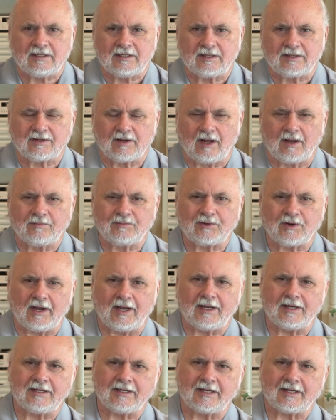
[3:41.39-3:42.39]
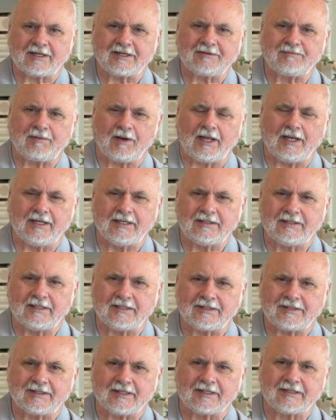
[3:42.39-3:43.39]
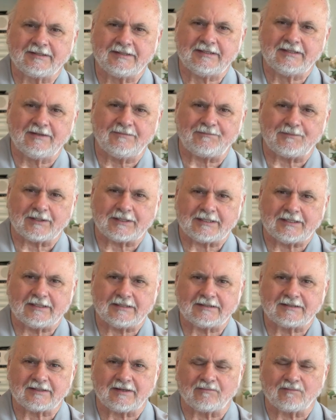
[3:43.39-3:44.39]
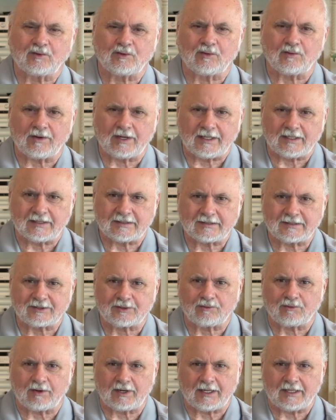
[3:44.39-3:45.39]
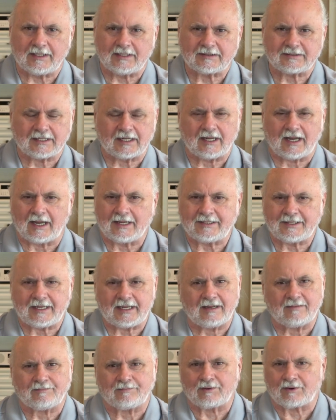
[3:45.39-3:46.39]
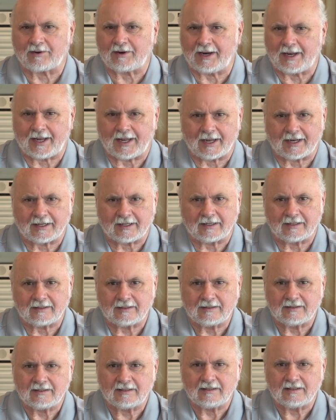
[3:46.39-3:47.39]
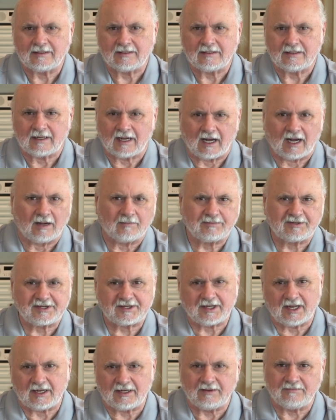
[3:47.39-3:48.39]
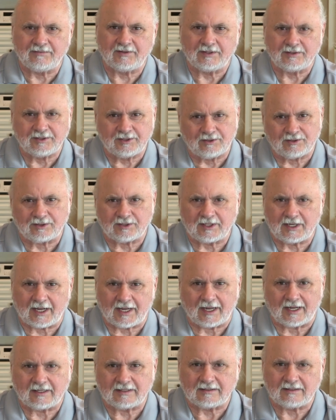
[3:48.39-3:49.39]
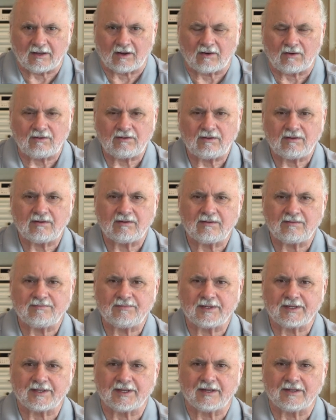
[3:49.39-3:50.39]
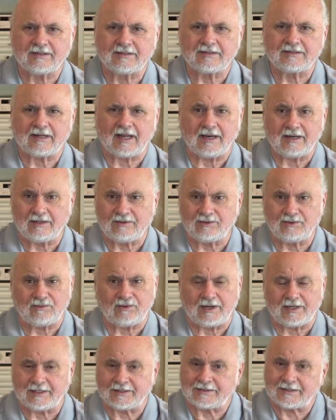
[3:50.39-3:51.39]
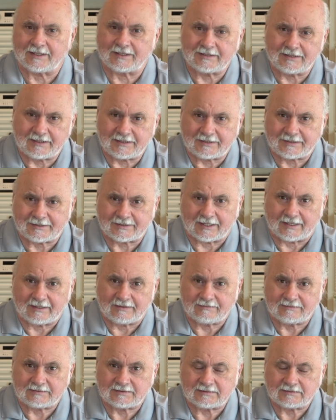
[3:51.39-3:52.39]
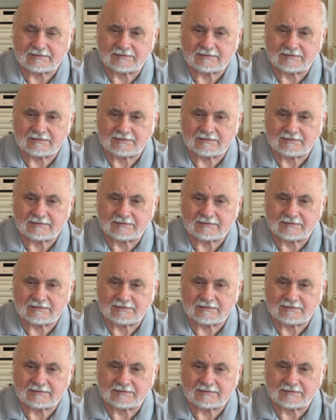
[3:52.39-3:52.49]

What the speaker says: So I'm trying to explain the significance of grace. Grace, I can't brag. I'm saved and you're not. No, because I didn't do anything to get saved.